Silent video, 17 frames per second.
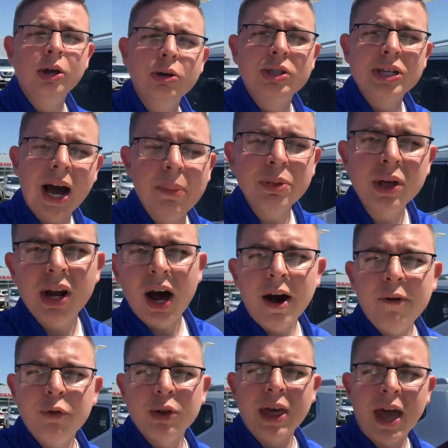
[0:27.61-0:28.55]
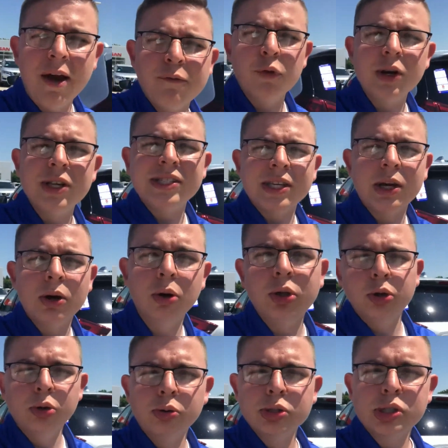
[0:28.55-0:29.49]
You top that off with every single
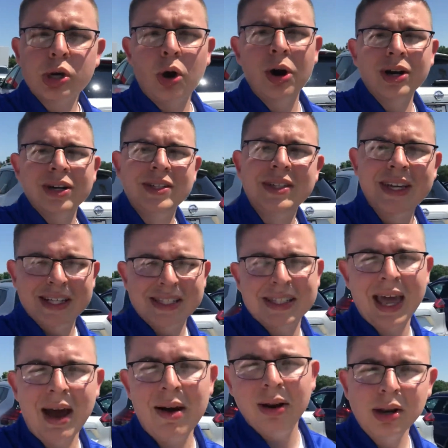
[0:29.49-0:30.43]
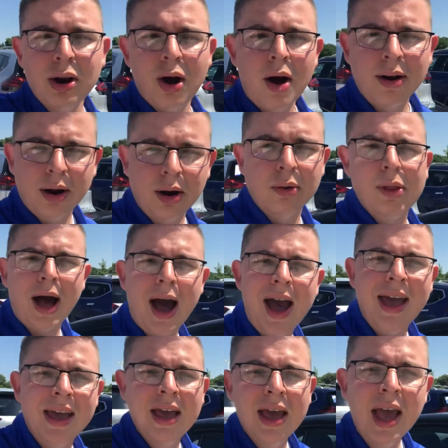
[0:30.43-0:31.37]
used car discounted on our
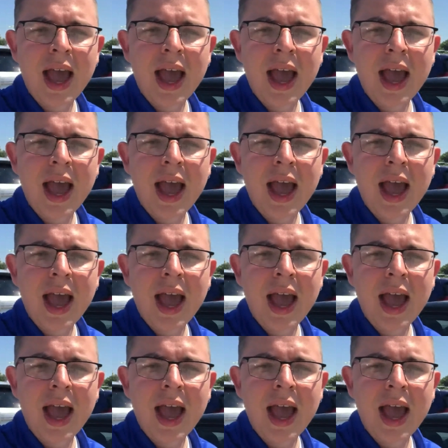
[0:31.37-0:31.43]
lot,